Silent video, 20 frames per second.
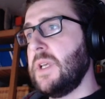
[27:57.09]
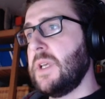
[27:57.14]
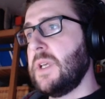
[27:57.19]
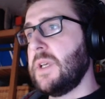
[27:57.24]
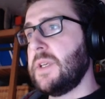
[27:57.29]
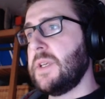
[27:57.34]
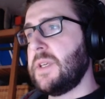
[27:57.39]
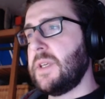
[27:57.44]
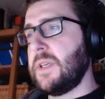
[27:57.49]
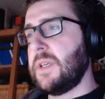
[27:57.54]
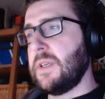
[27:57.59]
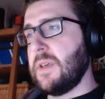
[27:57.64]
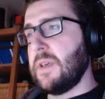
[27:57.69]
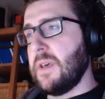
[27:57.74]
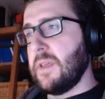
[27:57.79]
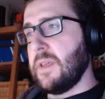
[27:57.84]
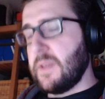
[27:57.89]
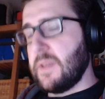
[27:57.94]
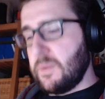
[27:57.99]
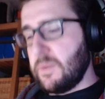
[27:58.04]
Here,
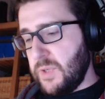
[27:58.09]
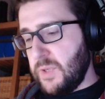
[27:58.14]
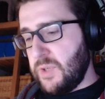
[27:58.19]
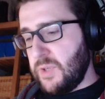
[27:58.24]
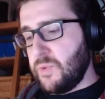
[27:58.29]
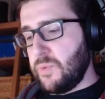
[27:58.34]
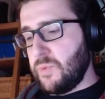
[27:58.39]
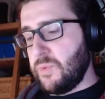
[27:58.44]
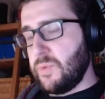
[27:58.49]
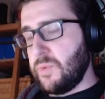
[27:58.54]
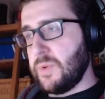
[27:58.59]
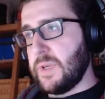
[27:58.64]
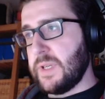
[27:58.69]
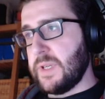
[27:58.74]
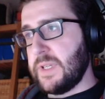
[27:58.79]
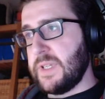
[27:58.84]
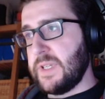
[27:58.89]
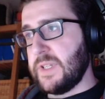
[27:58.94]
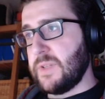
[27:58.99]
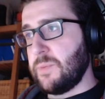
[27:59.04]
then we do
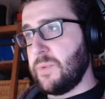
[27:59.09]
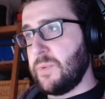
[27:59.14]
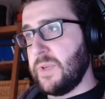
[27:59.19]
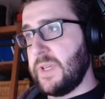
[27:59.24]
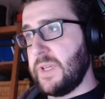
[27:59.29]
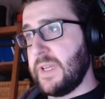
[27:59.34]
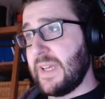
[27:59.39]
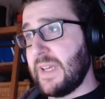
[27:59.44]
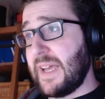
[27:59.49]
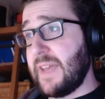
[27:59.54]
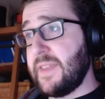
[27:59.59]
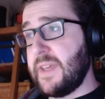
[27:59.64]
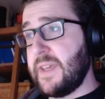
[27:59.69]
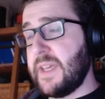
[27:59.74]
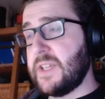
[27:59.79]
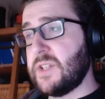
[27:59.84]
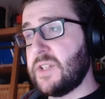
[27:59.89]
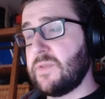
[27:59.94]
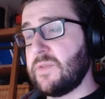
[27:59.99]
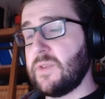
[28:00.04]
this with the other
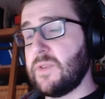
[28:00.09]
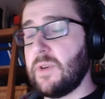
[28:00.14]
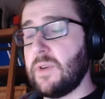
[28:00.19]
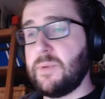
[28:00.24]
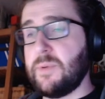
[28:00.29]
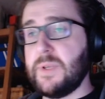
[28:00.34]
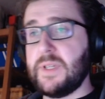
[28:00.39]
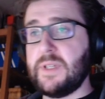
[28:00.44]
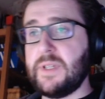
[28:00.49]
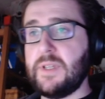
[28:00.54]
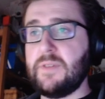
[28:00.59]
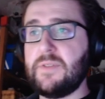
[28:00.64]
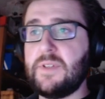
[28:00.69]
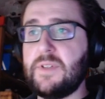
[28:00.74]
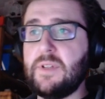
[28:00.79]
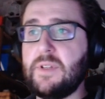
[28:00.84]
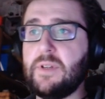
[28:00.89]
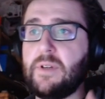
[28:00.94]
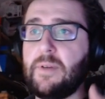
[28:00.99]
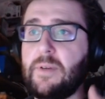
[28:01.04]
edge. If
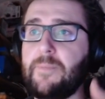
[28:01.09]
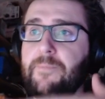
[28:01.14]
the